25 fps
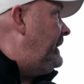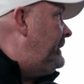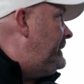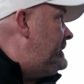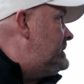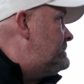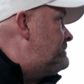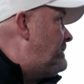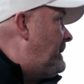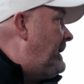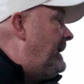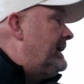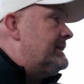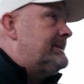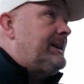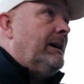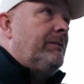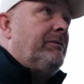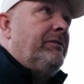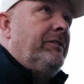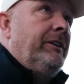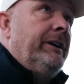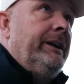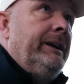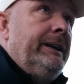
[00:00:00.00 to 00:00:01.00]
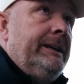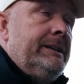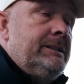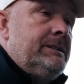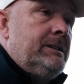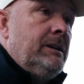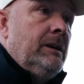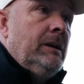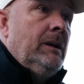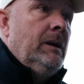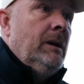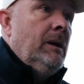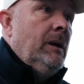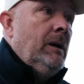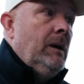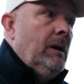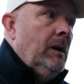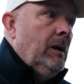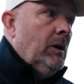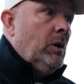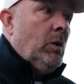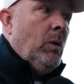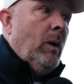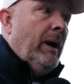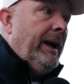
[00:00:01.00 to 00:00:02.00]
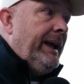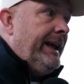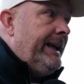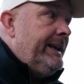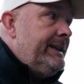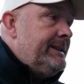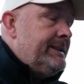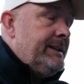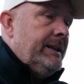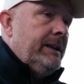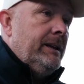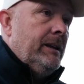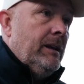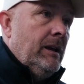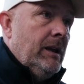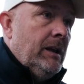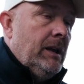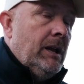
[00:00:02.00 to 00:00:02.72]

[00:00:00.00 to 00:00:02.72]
these players up for it is quite easy.